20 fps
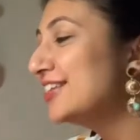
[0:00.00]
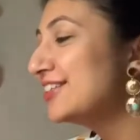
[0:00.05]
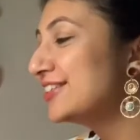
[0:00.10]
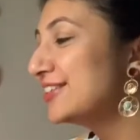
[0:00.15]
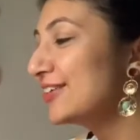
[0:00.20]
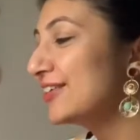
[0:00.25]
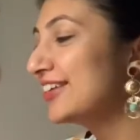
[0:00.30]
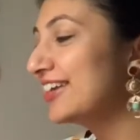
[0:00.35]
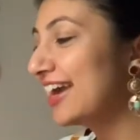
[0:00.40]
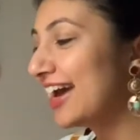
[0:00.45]

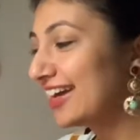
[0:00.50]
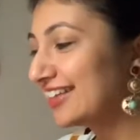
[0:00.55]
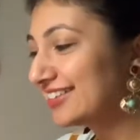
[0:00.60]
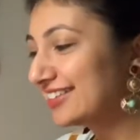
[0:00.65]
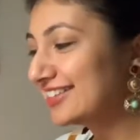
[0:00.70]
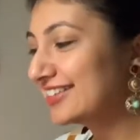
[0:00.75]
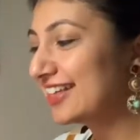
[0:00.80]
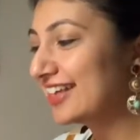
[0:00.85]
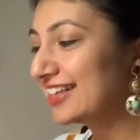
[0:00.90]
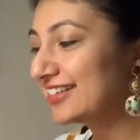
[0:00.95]
So yes,
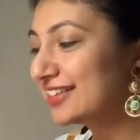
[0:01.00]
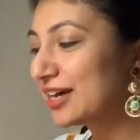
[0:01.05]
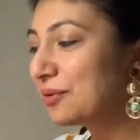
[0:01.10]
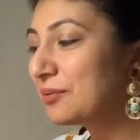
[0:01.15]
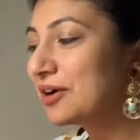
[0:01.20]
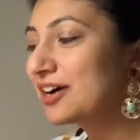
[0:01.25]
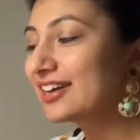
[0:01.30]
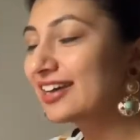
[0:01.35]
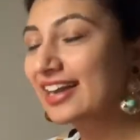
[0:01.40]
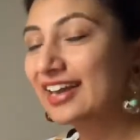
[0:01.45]
things are
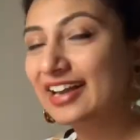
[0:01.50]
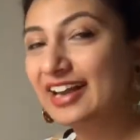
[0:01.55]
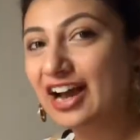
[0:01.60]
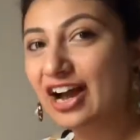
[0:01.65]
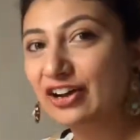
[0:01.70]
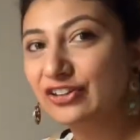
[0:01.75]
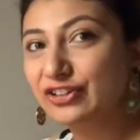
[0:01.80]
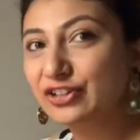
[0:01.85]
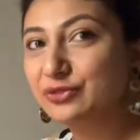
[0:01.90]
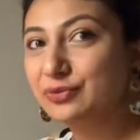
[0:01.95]
working
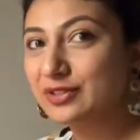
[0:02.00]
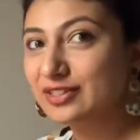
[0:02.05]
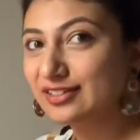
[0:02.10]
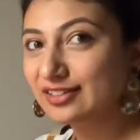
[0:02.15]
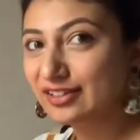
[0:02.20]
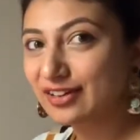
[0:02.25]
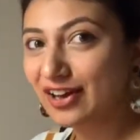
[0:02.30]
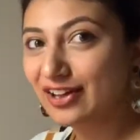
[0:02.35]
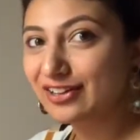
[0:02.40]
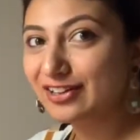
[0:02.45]
out. The twins are
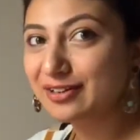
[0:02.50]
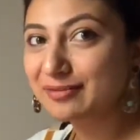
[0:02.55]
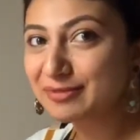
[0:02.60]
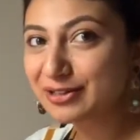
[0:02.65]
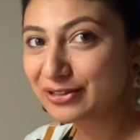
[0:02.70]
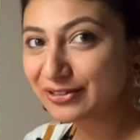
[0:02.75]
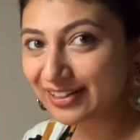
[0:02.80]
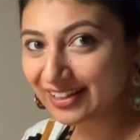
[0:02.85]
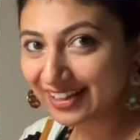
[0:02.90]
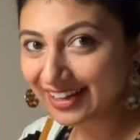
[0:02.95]
gonna
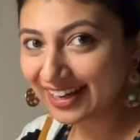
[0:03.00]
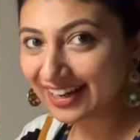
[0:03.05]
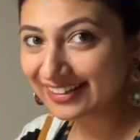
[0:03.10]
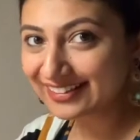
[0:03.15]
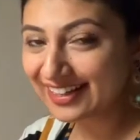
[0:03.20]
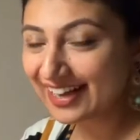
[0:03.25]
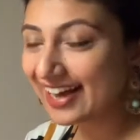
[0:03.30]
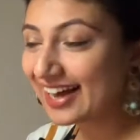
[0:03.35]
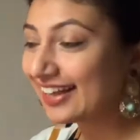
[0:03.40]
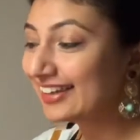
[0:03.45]
communicate,
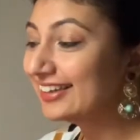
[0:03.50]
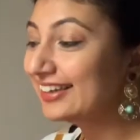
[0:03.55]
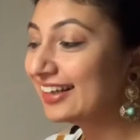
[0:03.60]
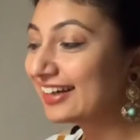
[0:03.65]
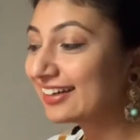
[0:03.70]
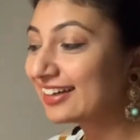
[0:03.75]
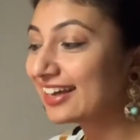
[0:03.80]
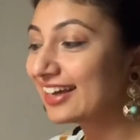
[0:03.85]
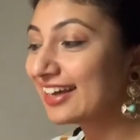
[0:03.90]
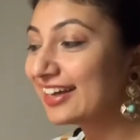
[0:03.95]
and
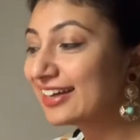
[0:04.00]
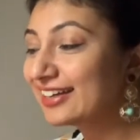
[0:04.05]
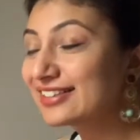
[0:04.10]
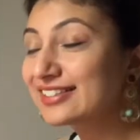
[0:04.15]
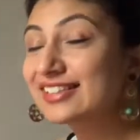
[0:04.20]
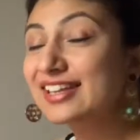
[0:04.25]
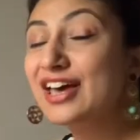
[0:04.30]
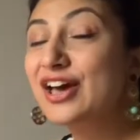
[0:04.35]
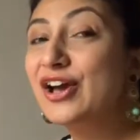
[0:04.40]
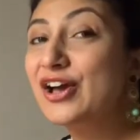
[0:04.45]
luck is
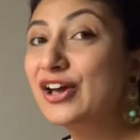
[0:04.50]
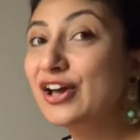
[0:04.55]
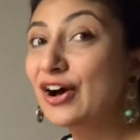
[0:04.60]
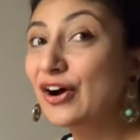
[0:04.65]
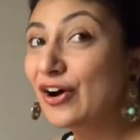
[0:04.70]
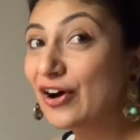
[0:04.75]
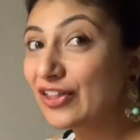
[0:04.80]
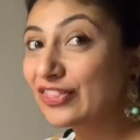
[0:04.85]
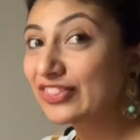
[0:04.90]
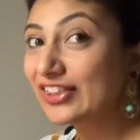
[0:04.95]

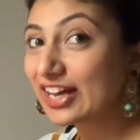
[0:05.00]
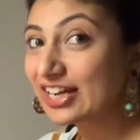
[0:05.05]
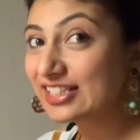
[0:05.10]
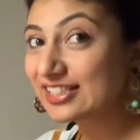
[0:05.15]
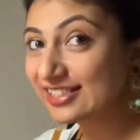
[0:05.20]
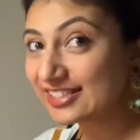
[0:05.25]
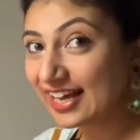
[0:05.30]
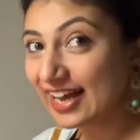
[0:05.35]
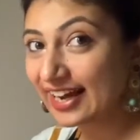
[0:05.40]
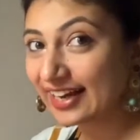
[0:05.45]
on their
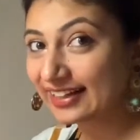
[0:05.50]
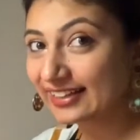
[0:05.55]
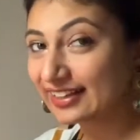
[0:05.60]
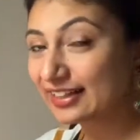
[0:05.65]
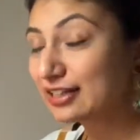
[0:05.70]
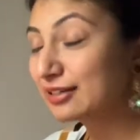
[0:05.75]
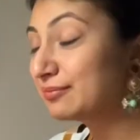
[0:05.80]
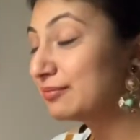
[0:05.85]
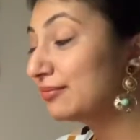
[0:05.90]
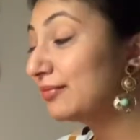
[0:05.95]
side.
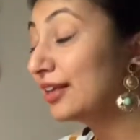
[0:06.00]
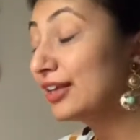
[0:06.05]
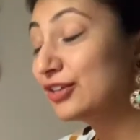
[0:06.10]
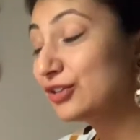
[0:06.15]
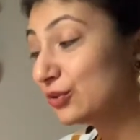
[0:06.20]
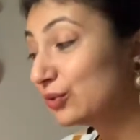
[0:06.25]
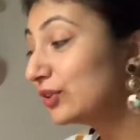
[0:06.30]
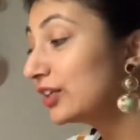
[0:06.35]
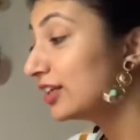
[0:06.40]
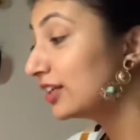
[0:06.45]

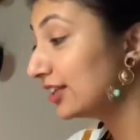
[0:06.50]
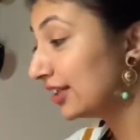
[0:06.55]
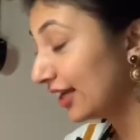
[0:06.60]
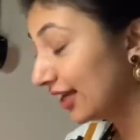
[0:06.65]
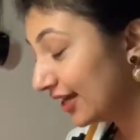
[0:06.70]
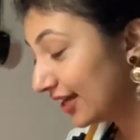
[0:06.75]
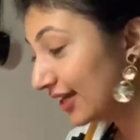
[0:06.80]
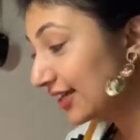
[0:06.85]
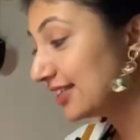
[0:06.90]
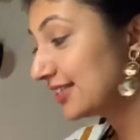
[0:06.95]
Union
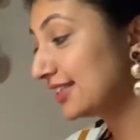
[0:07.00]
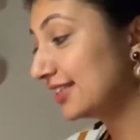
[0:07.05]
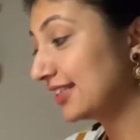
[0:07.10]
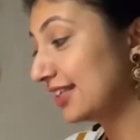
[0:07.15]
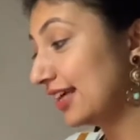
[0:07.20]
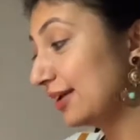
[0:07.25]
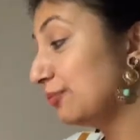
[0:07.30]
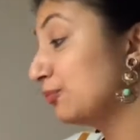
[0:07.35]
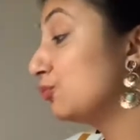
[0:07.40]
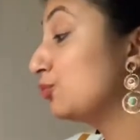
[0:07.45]
is
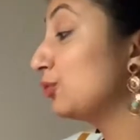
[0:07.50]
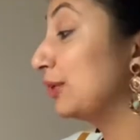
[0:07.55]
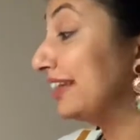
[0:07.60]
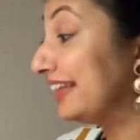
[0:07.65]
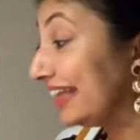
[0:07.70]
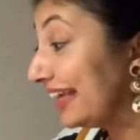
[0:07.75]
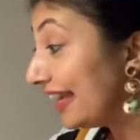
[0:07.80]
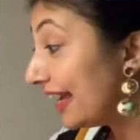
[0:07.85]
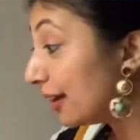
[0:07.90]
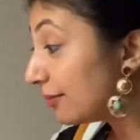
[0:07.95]

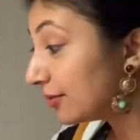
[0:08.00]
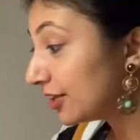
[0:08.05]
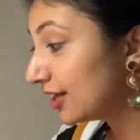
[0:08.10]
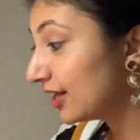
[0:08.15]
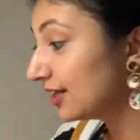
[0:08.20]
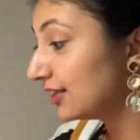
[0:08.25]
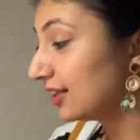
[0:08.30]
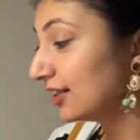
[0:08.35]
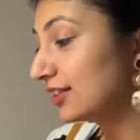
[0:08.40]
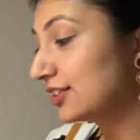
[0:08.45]
pretty
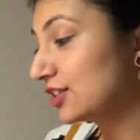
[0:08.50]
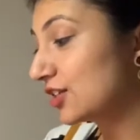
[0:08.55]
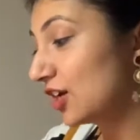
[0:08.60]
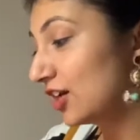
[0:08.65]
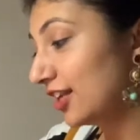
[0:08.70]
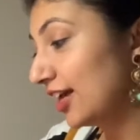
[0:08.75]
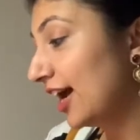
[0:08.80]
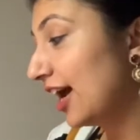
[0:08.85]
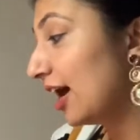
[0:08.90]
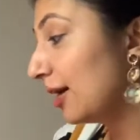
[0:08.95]
imminent. It's
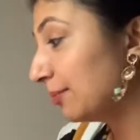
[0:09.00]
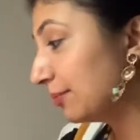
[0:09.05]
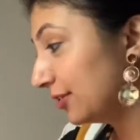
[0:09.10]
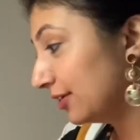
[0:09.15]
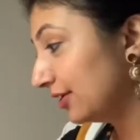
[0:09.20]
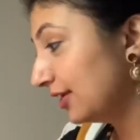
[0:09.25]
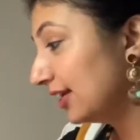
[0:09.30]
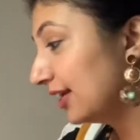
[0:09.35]
gonna happen.